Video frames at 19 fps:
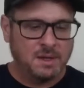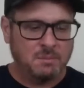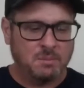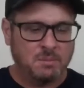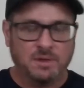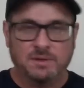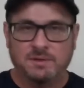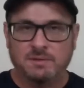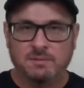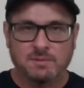
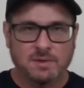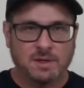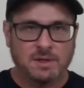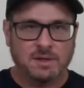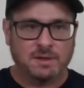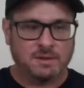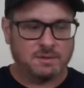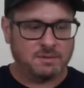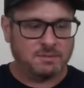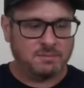but
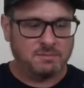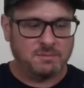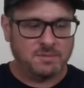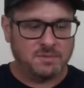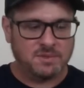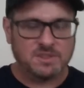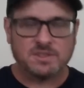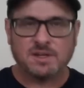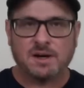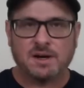uh,
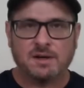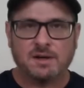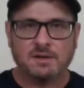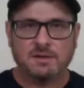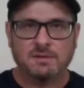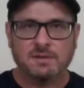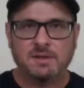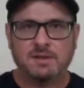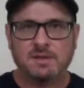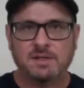
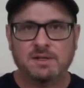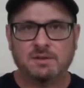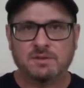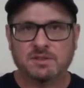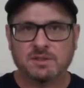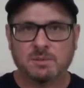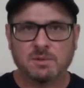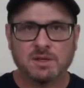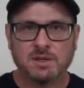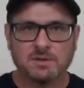you know,
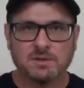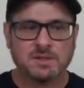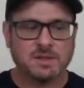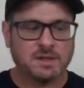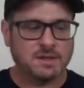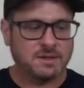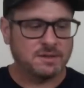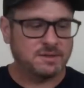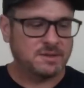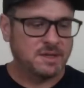some of those
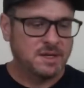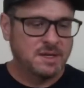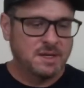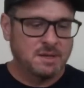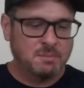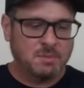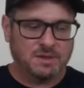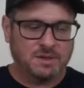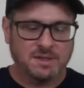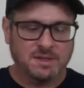guns.
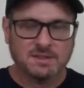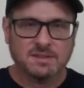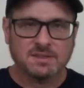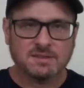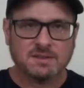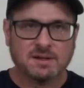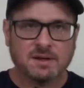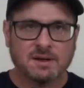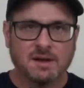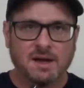But this
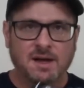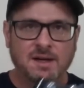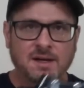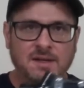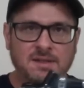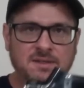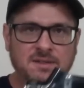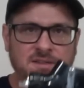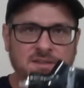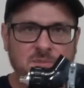is a lot
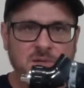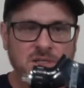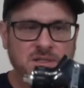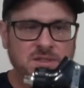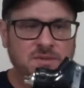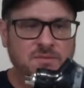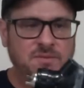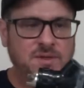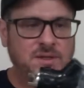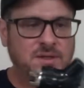less
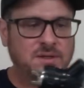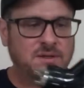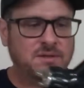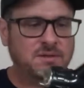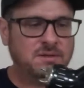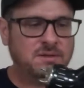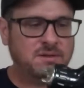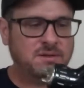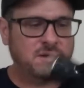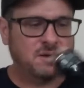expensive than a,
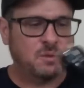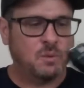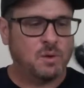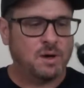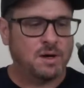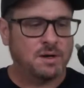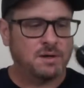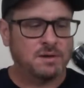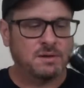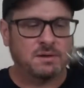a
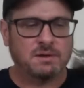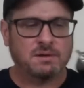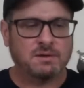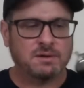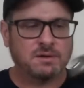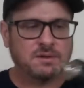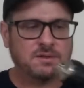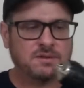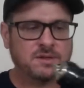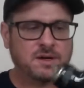WADA
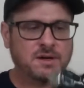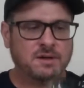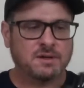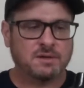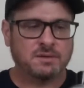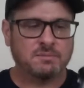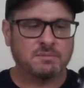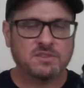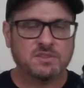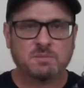or a
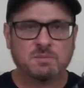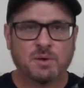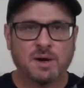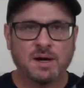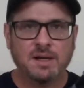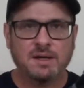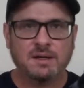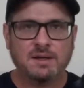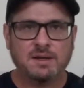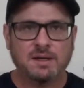SATA
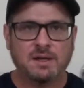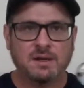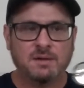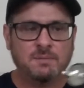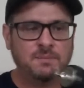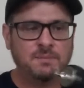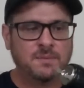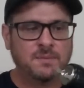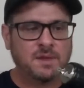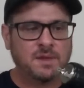spray gun.
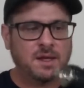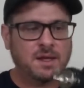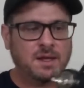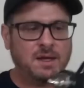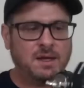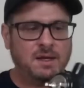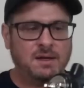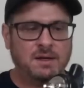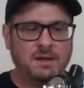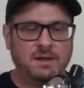
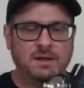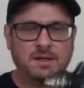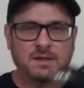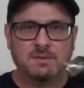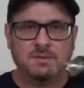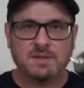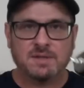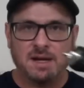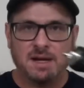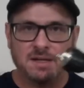And uh, it
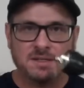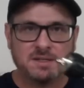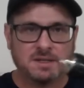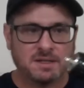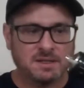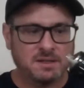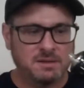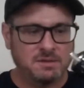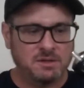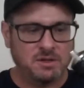was
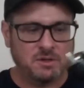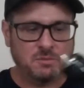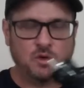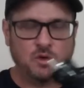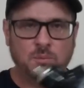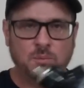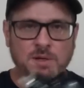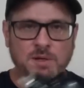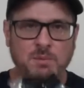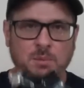actually, you know,
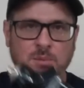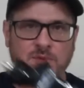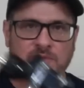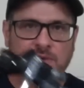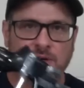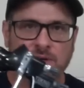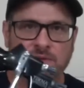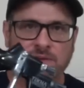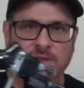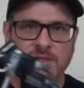more people
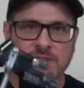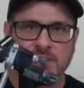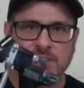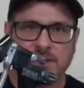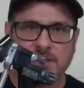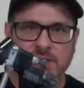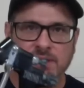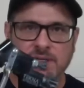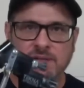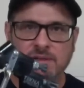preferred this than
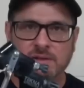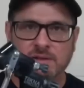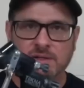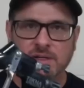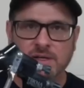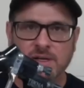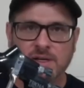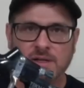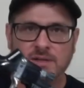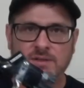any other
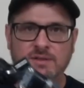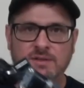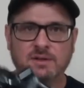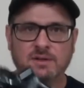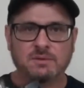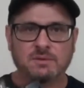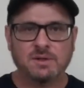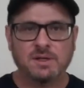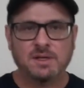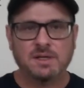gun.
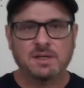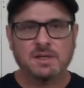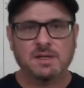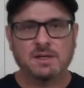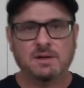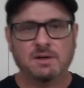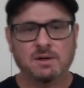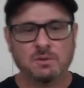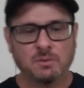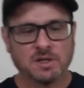So, you
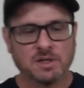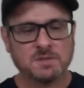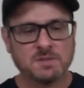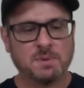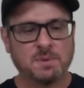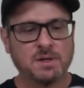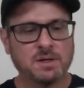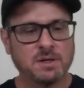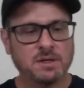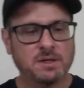know, it works
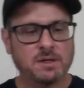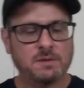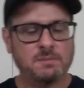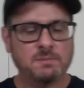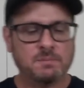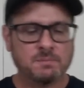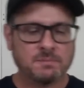pretty good.